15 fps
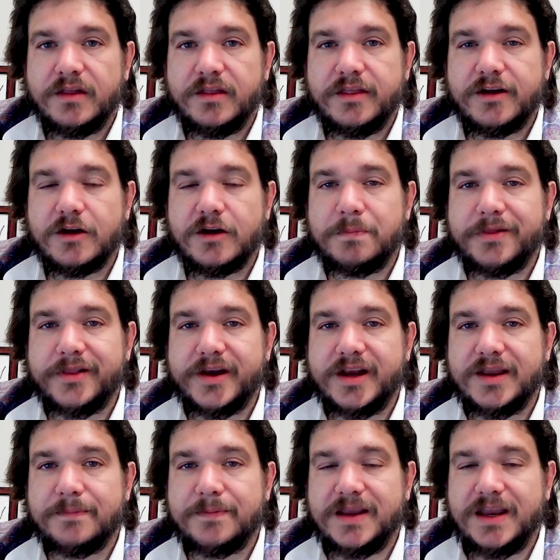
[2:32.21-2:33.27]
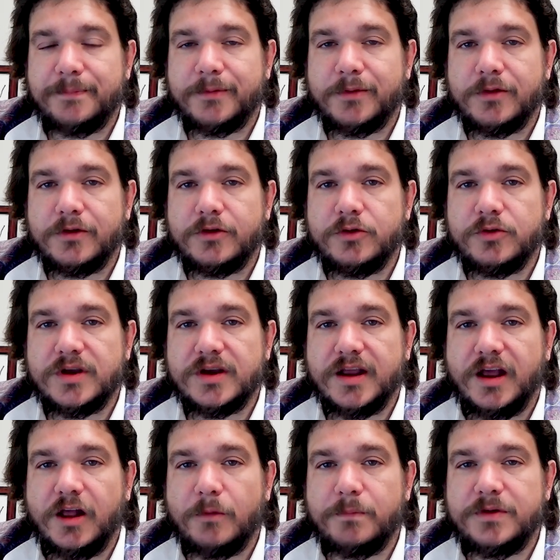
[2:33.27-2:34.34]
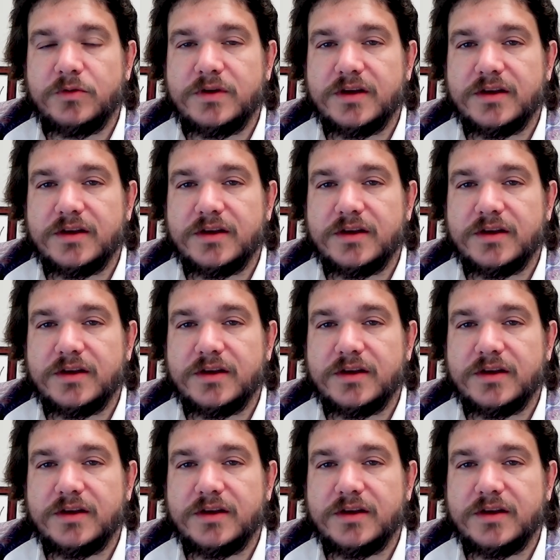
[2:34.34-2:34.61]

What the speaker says: There are plenty of people who can help you